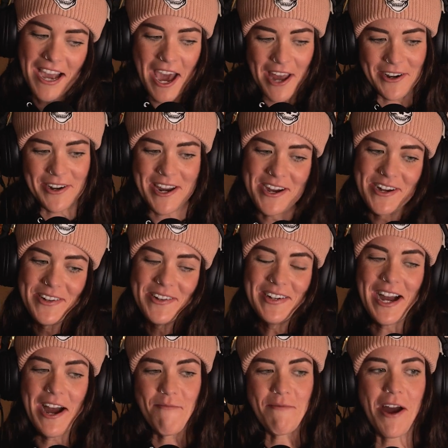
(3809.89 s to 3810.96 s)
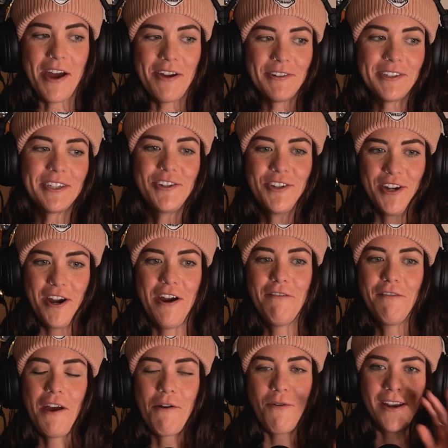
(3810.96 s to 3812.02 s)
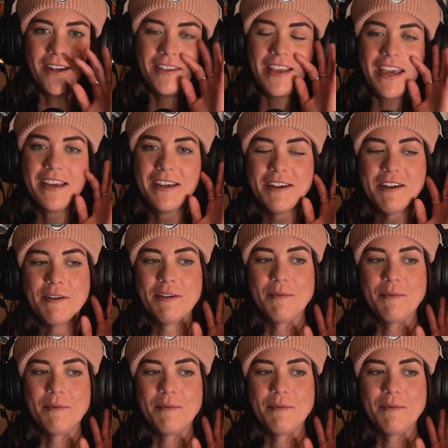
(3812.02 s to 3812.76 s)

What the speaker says: I don't know. I'm not really sure if I want to like